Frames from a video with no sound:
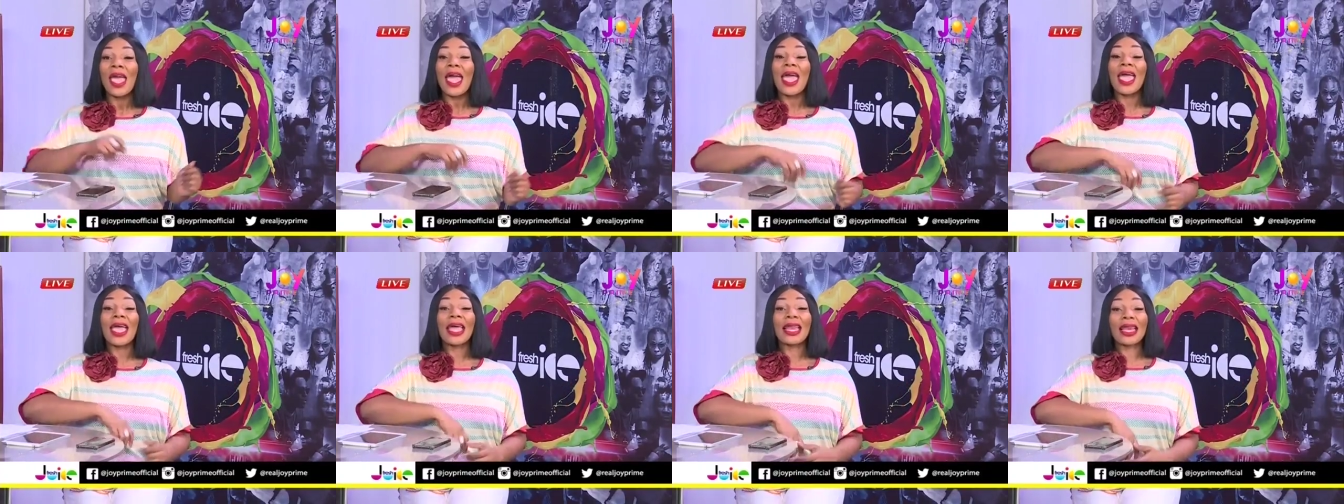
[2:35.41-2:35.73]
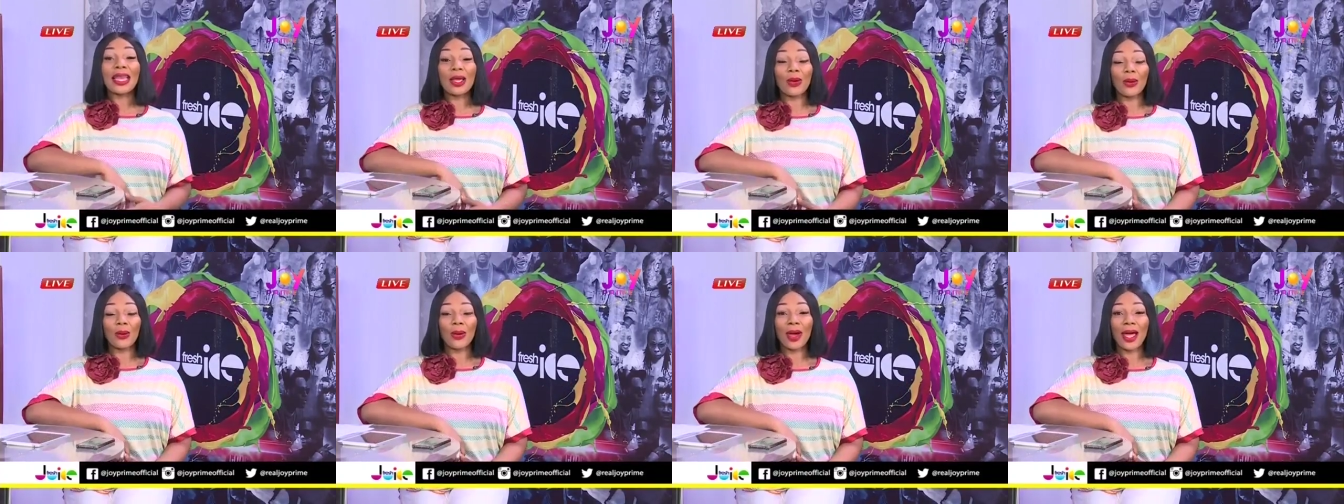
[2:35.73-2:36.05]

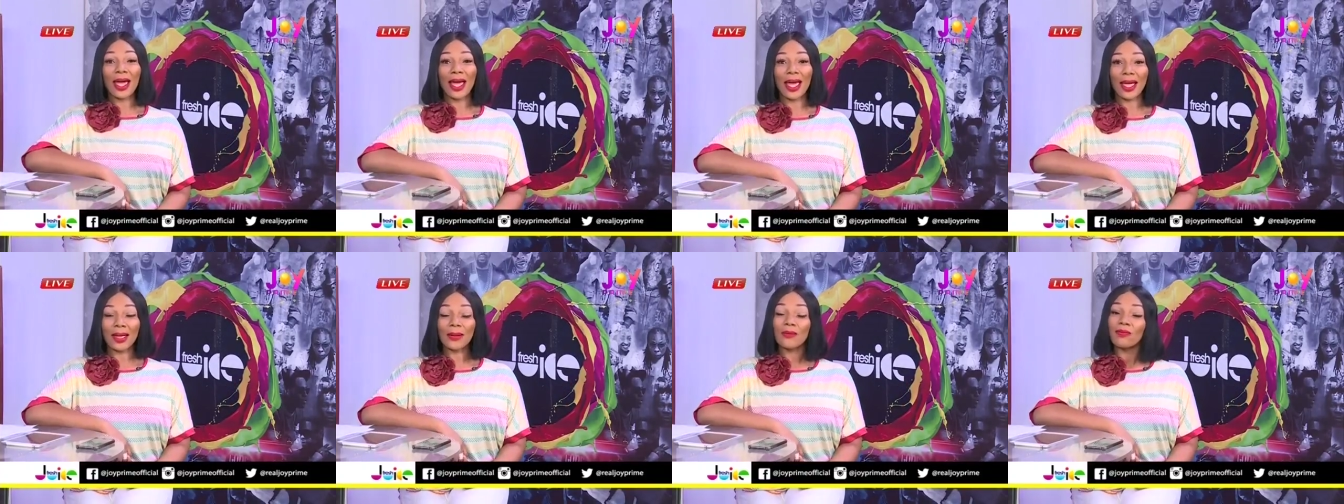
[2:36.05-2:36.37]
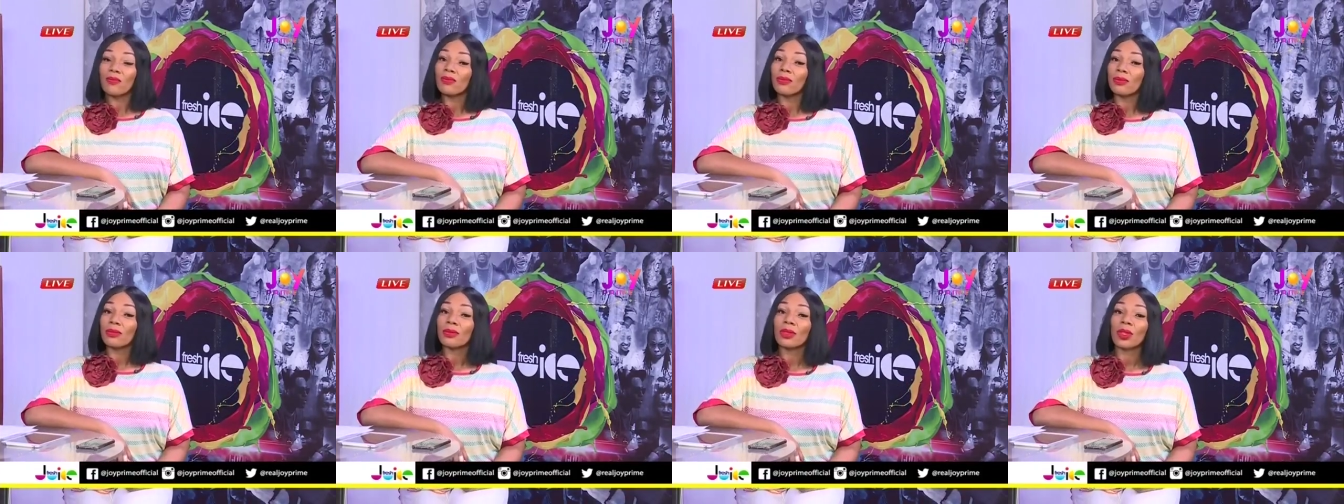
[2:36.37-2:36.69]
Anyway,
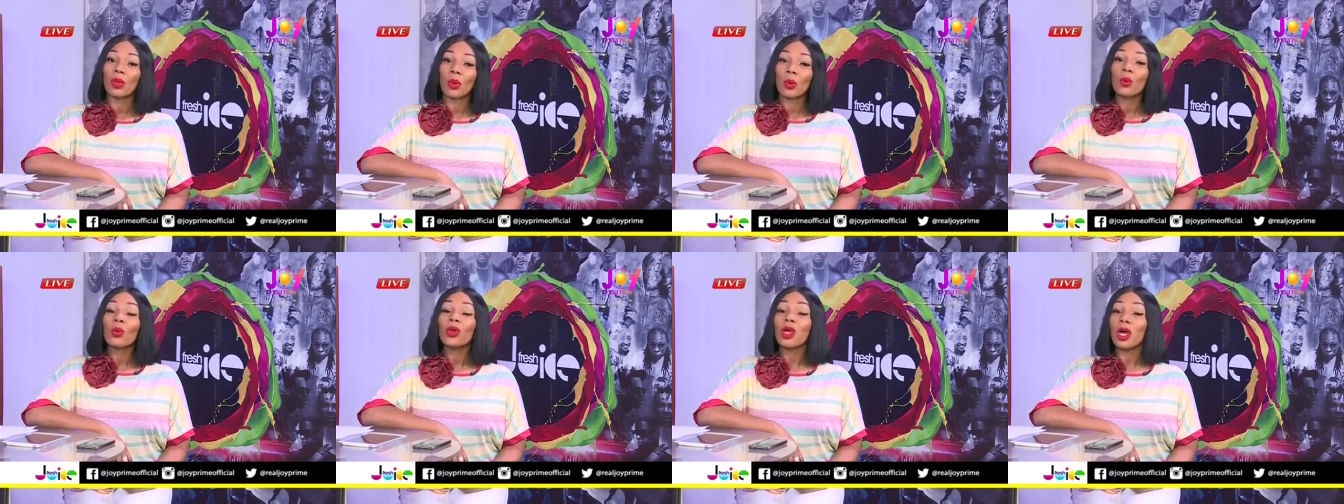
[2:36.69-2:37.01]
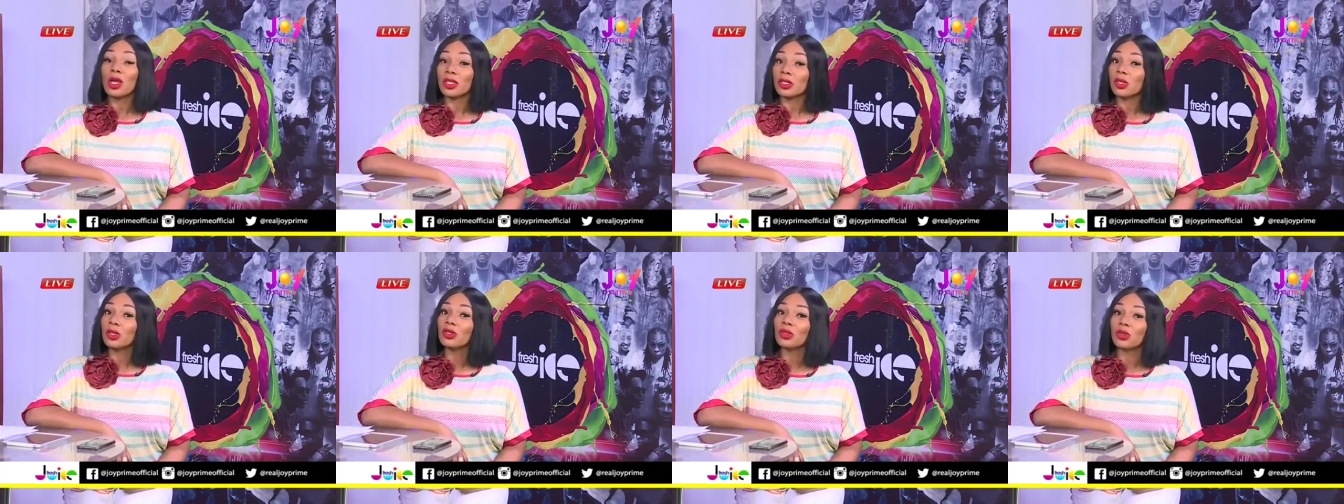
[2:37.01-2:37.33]
we
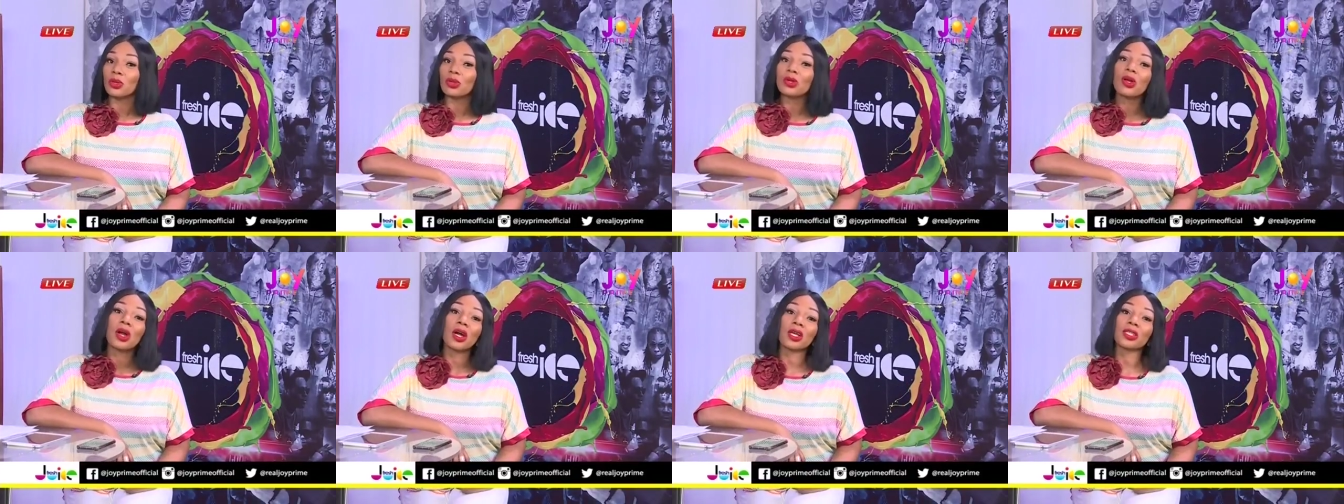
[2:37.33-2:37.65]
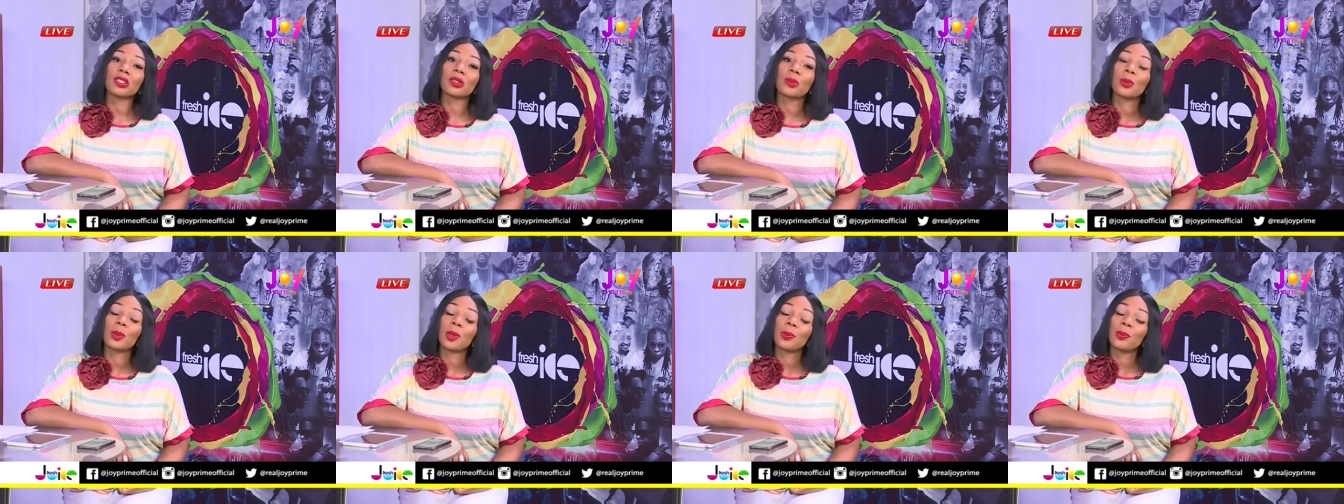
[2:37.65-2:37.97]
also do
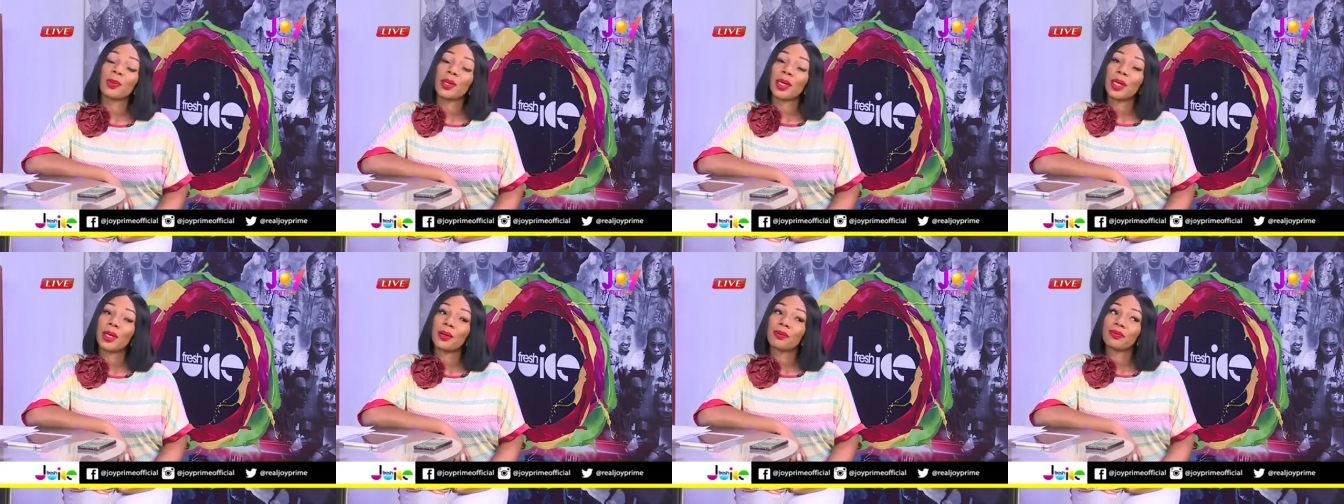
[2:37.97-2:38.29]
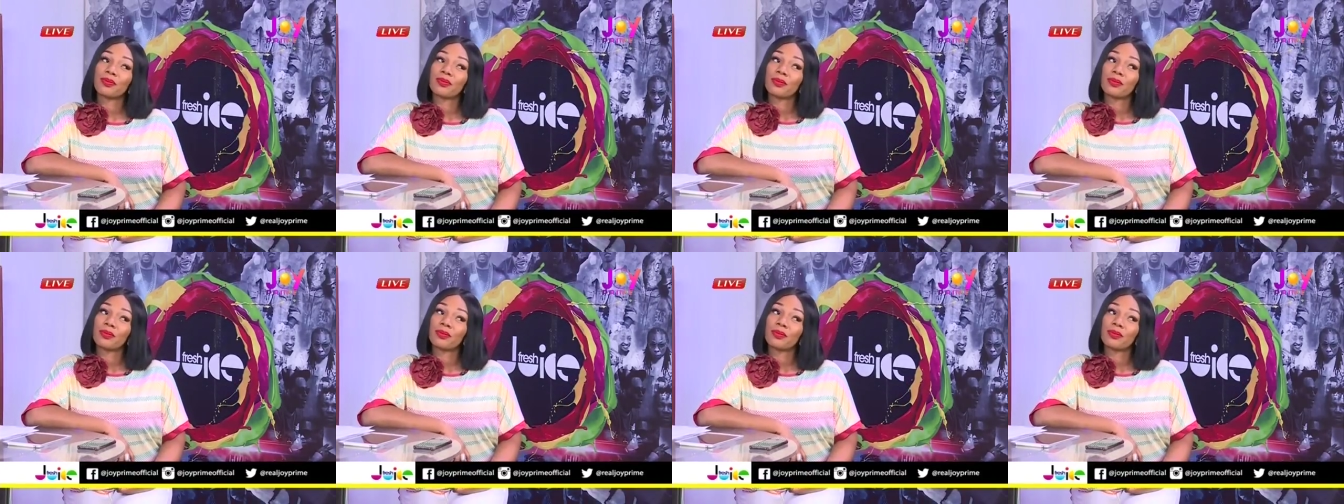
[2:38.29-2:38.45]
gossip a bit.